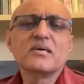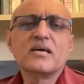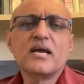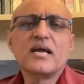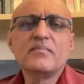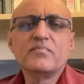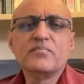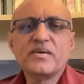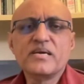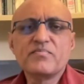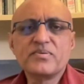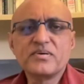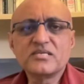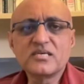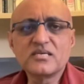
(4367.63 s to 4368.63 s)
and
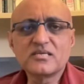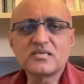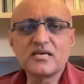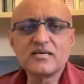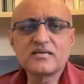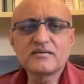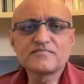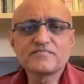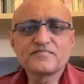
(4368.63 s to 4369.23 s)
be persistent.